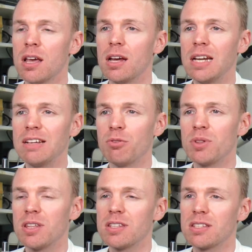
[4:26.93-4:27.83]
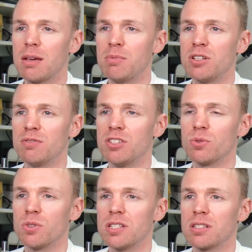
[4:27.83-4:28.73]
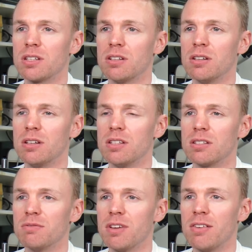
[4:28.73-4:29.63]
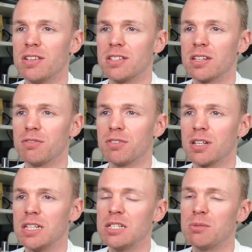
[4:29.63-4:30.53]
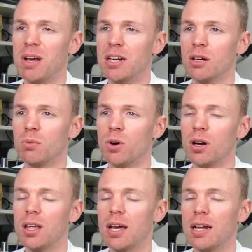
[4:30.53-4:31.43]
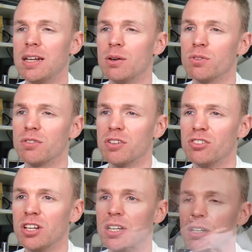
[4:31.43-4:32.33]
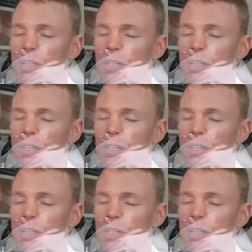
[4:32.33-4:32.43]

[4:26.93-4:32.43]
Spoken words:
and even within the same individual this can vary significantly depending on what alleles of the gene are